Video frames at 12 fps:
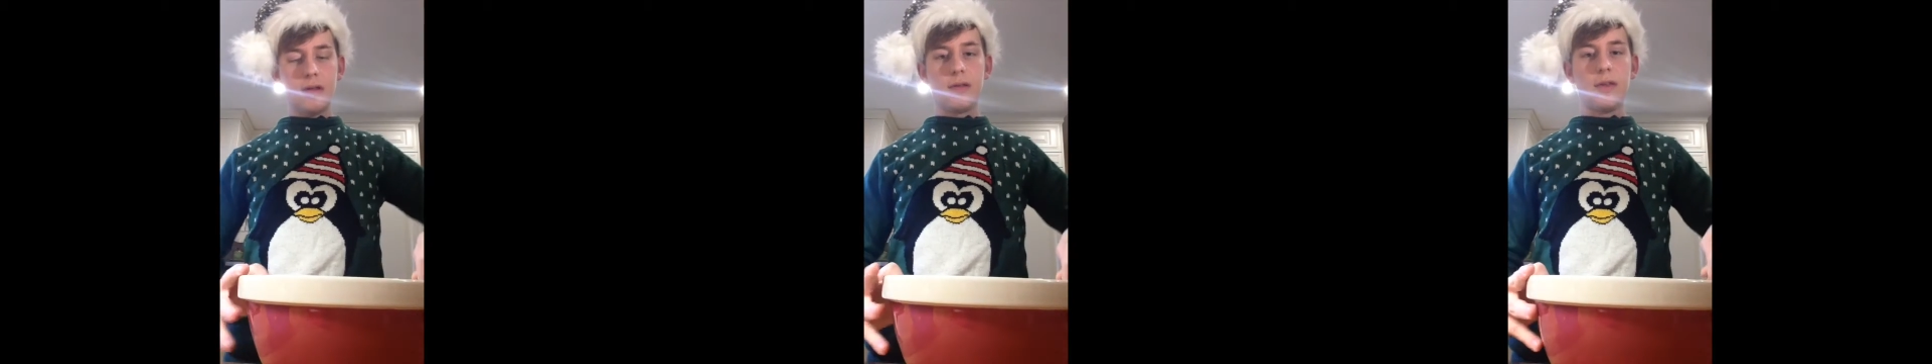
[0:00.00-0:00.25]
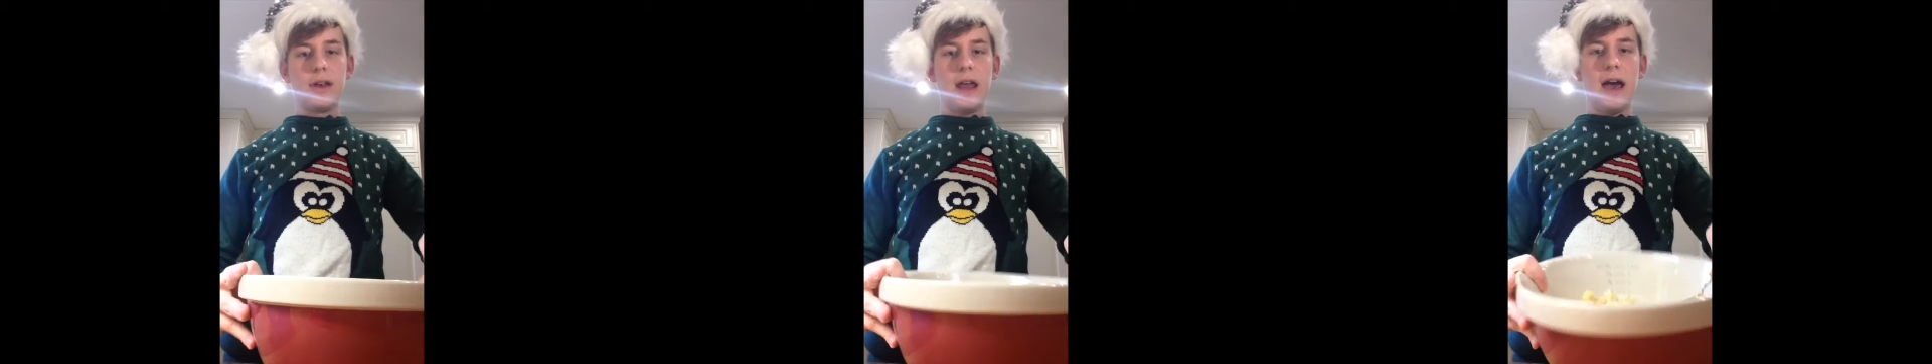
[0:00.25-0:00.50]

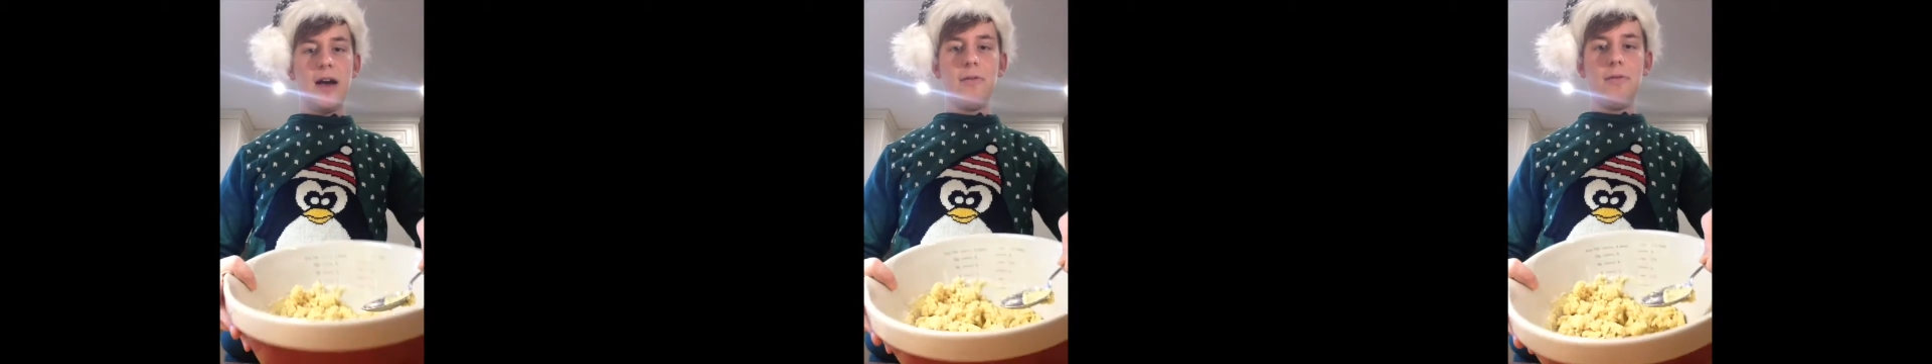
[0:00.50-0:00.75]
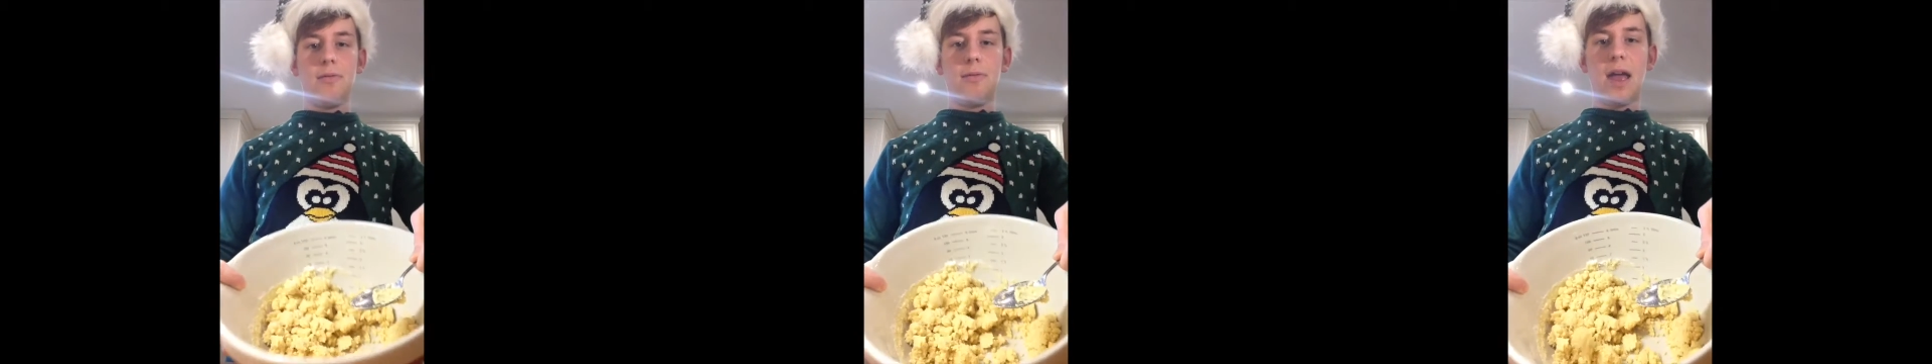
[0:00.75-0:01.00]
So
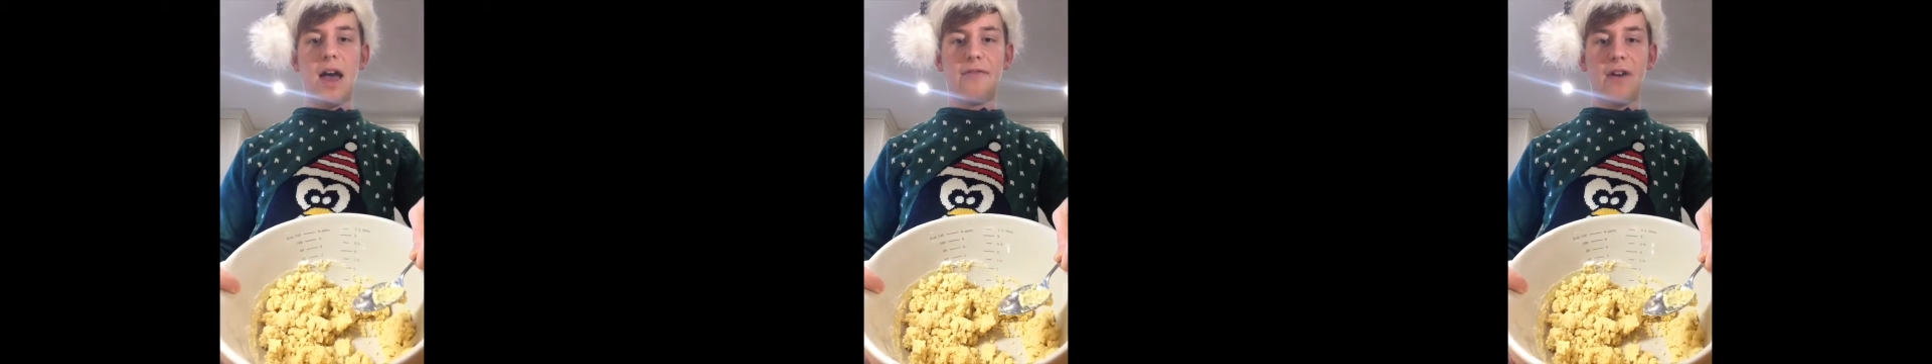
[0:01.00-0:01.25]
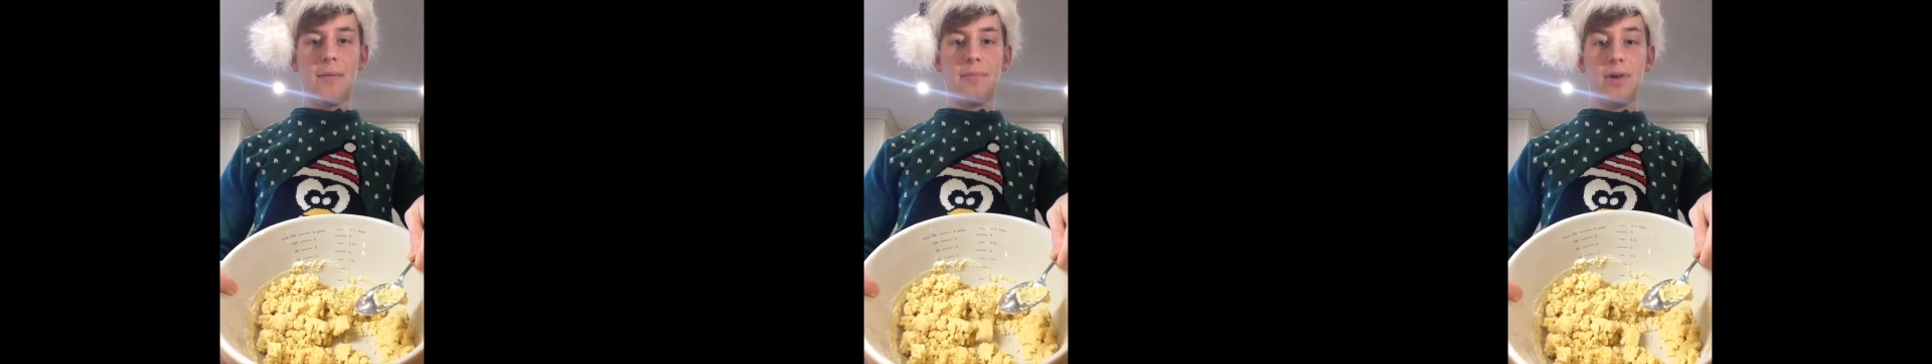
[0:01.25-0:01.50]
now we
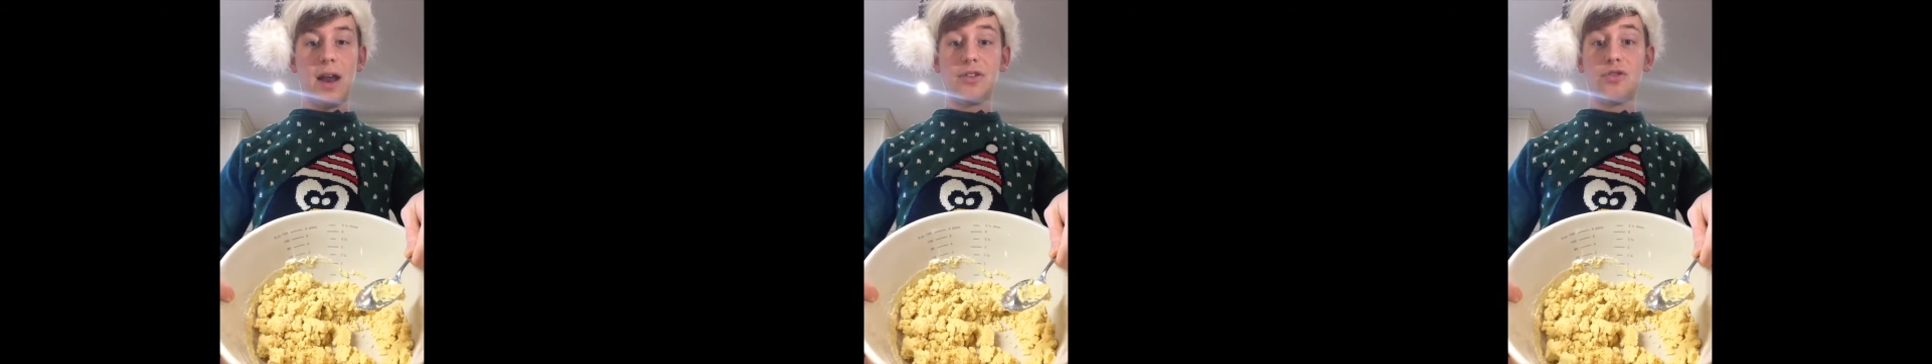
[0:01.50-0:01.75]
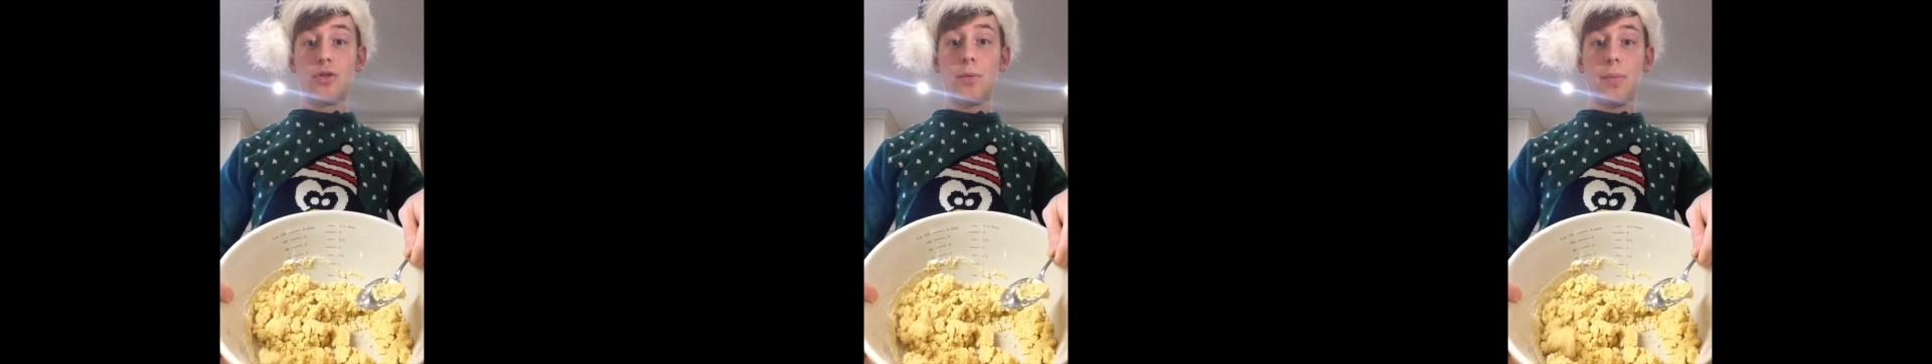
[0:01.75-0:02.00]
have our
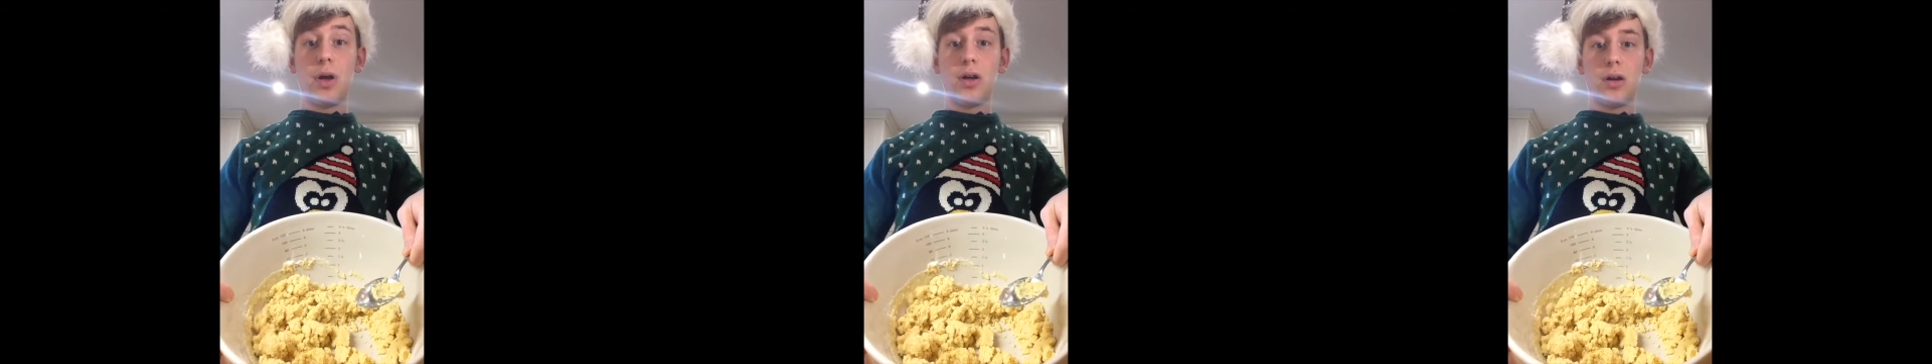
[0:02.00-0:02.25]
breadcrumb